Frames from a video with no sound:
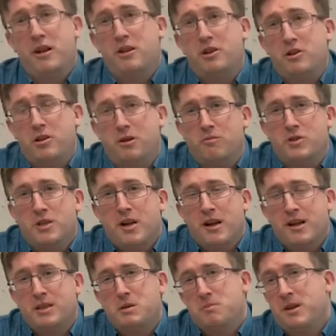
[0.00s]
the term
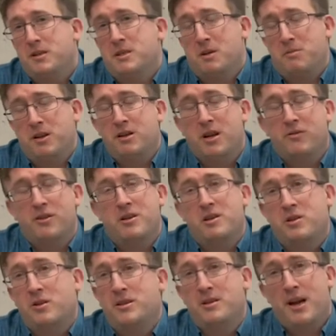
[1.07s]
genetics means something different
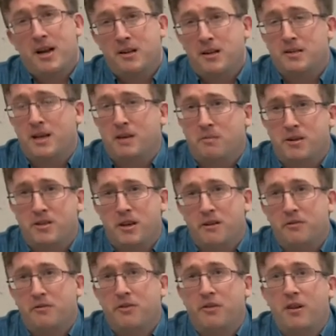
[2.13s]
to a scientist like myself.